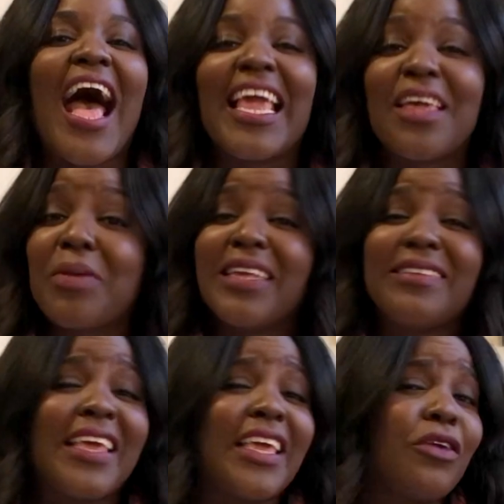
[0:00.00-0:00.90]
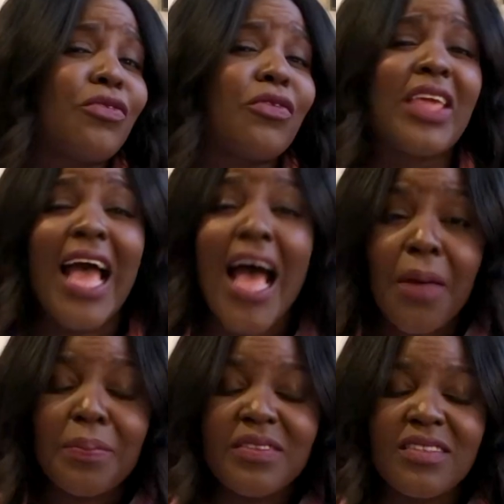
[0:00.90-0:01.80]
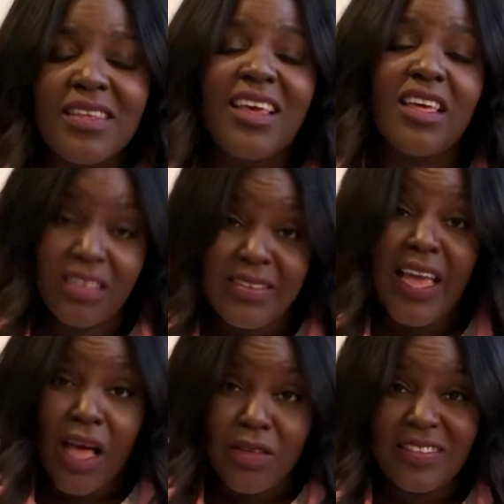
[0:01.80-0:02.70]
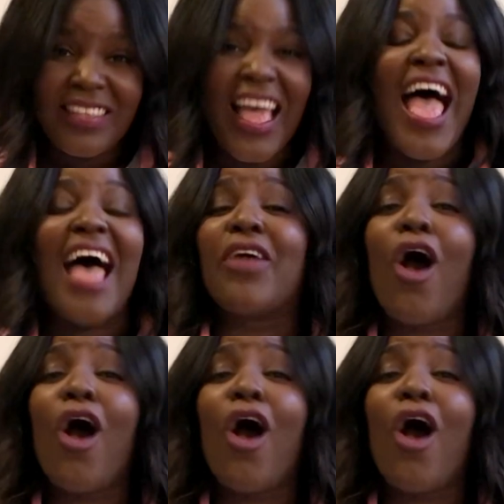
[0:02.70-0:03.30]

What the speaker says: I am going to take you through the ups, the downs, and the